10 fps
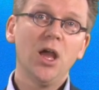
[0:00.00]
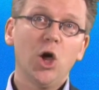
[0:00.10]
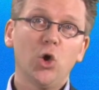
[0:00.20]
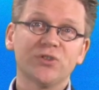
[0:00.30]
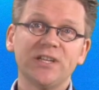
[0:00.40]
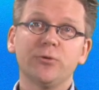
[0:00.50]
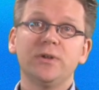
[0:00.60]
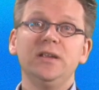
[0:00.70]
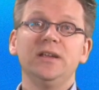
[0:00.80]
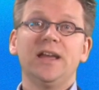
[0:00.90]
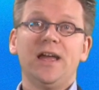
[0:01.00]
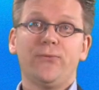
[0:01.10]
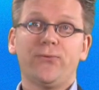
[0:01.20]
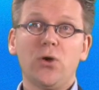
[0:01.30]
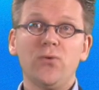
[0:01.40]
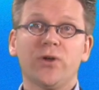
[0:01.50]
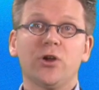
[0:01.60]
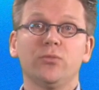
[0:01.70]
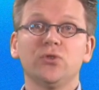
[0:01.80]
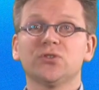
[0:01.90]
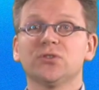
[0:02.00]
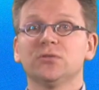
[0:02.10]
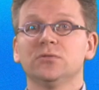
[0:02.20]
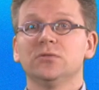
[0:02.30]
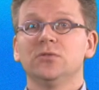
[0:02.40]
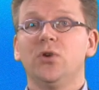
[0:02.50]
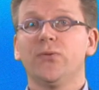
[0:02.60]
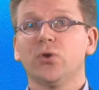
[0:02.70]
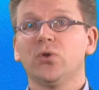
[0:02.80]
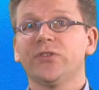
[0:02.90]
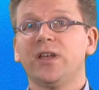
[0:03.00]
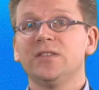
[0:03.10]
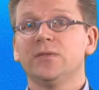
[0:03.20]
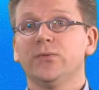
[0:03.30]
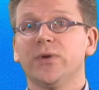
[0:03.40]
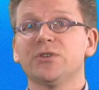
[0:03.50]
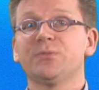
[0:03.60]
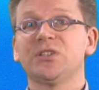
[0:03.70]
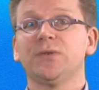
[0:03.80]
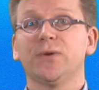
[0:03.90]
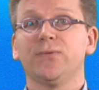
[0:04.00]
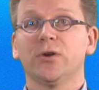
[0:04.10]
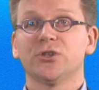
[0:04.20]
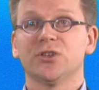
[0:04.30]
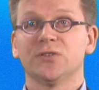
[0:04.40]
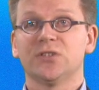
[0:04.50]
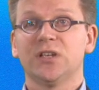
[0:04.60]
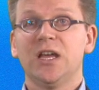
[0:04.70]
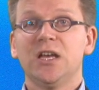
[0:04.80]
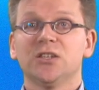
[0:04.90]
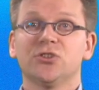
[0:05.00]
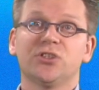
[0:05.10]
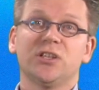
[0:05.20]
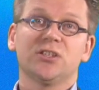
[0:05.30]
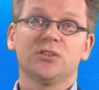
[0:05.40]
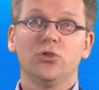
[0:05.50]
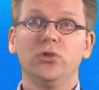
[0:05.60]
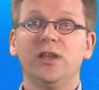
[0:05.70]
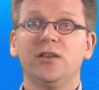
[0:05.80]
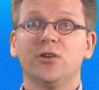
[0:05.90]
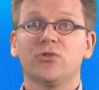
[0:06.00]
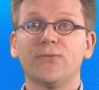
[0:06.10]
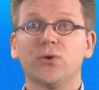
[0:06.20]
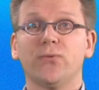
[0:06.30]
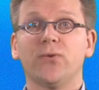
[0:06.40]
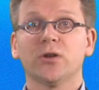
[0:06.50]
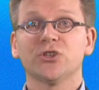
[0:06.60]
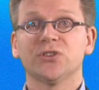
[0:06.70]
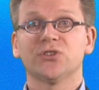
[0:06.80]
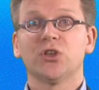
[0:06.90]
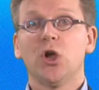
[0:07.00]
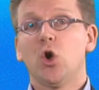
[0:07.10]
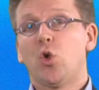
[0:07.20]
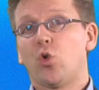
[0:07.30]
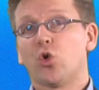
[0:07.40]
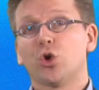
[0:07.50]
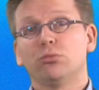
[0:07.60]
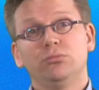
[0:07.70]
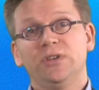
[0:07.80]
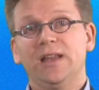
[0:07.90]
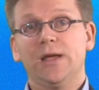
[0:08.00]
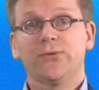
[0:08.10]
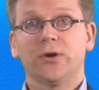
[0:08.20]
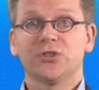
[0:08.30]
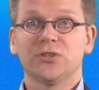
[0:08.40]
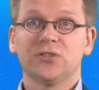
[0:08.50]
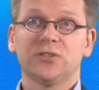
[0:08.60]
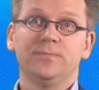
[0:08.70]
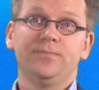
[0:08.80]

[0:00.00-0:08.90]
Auxiliary and flow variables often contain very specific functions, such as nonlinear graphical functions or delay functions.